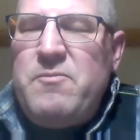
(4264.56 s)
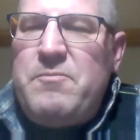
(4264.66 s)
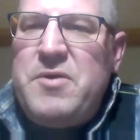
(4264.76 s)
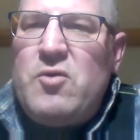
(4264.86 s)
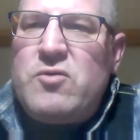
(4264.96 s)

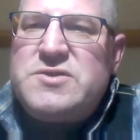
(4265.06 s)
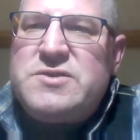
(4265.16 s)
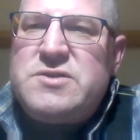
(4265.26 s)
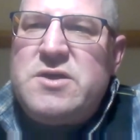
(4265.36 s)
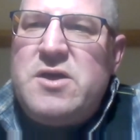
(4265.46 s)

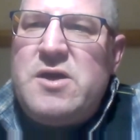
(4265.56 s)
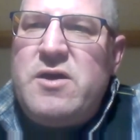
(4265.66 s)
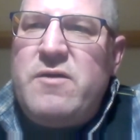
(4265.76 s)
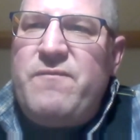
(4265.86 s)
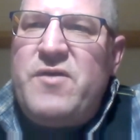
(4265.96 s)
because
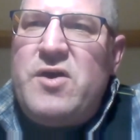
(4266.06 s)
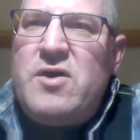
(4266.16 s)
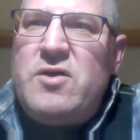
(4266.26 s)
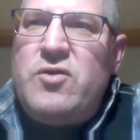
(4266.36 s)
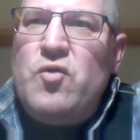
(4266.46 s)

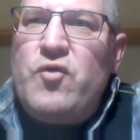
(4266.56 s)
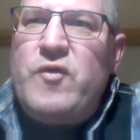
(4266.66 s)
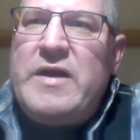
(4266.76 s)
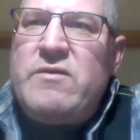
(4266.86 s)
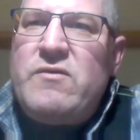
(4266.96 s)
the
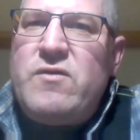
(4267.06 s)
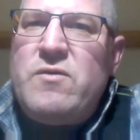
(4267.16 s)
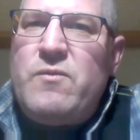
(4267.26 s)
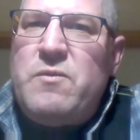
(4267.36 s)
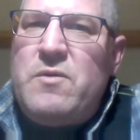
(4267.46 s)

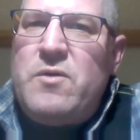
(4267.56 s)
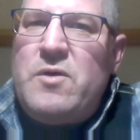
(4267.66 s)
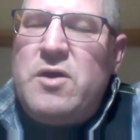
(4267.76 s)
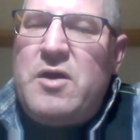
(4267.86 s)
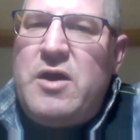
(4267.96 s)
nutrients
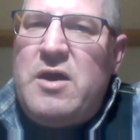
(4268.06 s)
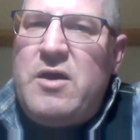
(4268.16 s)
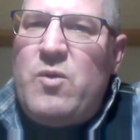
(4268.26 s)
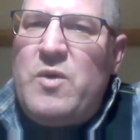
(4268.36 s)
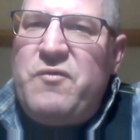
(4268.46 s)

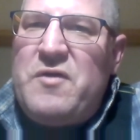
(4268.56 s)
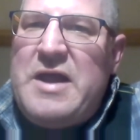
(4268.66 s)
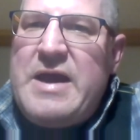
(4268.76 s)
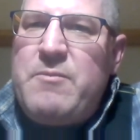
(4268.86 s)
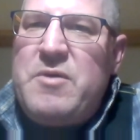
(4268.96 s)
with a
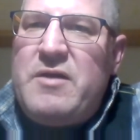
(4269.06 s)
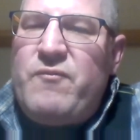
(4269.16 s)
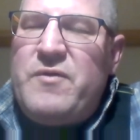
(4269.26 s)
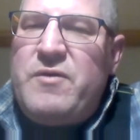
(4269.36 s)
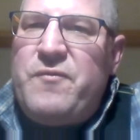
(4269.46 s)
lime
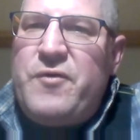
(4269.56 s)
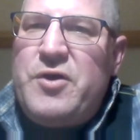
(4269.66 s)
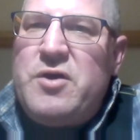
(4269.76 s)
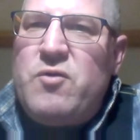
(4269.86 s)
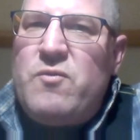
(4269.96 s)
and with
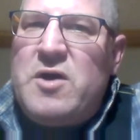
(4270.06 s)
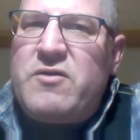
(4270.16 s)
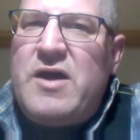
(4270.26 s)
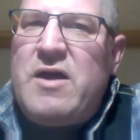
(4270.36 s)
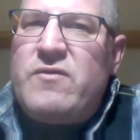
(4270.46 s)

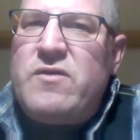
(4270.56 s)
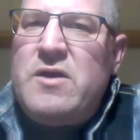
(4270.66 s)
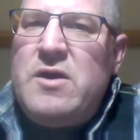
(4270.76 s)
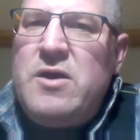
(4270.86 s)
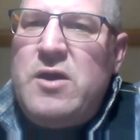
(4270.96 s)
rock dust,
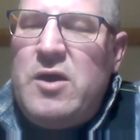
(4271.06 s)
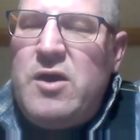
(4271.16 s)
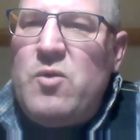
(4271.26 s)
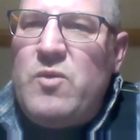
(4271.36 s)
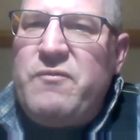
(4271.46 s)

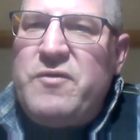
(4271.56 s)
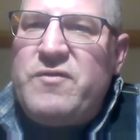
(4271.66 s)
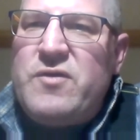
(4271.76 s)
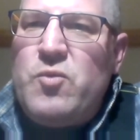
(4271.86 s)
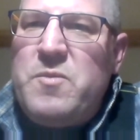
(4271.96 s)
with a
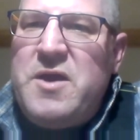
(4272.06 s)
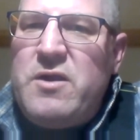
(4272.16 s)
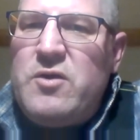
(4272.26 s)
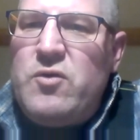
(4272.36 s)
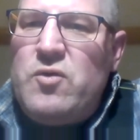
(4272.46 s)
stone
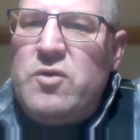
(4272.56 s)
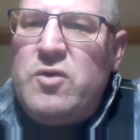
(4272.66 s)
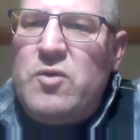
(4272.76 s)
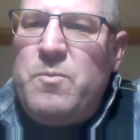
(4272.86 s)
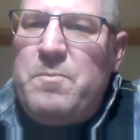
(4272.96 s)
meal,
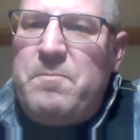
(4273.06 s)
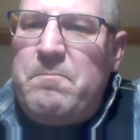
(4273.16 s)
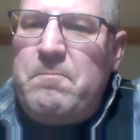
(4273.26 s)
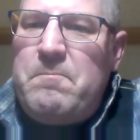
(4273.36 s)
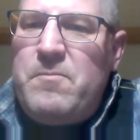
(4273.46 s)
you
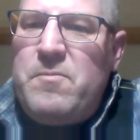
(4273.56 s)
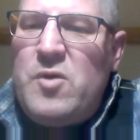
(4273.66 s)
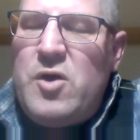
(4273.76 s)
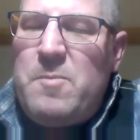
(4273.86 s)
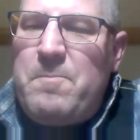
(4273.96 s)

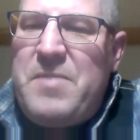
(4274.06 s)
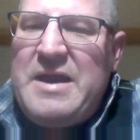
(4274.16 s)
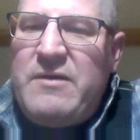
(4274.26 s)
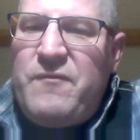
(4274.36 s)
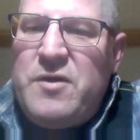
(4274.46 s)

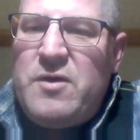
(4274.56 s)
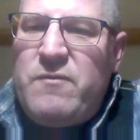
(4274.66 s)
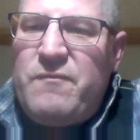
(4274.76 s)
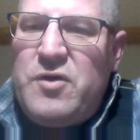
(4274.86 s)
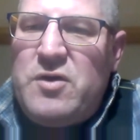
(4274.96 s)
bend
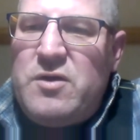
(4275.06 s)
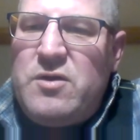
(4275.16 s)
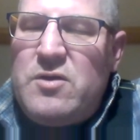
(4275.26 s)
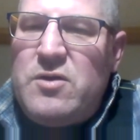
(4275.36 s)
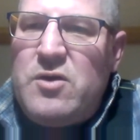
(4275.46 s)

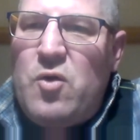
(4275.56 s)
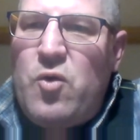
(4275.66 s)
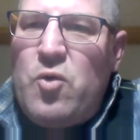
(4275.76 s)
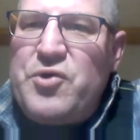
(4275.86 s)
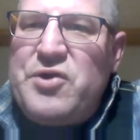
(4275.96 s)
the
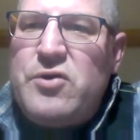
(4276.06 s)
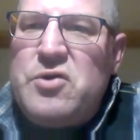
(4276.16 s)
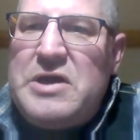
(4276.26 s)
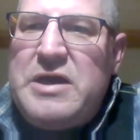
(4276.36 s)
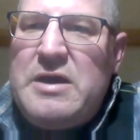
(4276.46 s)

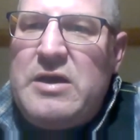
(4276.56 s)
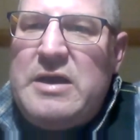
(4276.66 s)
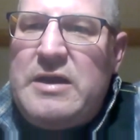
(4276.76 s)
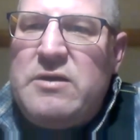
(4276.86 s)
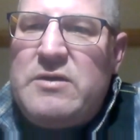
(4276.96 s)
odor,
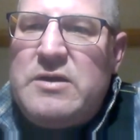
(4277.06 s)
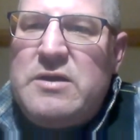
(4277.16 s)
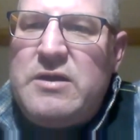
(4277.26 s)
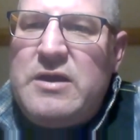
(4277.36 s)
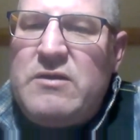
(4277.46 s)
and
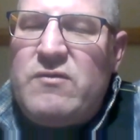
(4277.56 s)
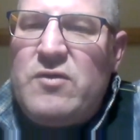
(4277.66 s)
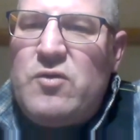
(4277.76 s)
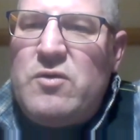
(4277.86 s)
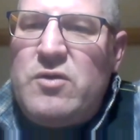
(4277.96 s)
it's
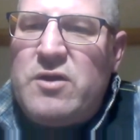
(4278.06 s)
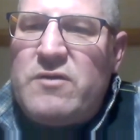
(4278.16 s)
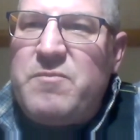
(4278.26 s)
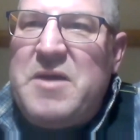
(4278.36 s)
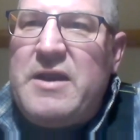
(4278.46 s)

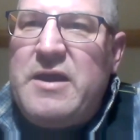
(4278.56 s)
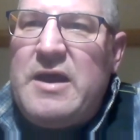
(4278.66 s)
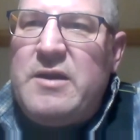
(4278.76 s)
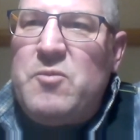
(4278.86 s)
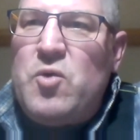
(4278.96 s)
not smelling
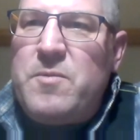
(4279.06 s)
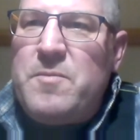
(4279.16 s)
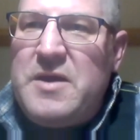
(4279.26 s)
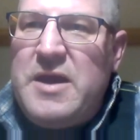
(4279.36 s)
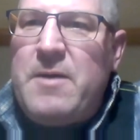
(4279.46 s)
anymore.
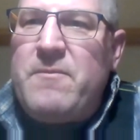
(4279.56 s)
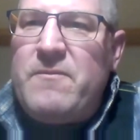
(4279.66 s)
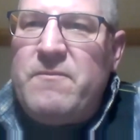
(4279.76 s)
Yeah.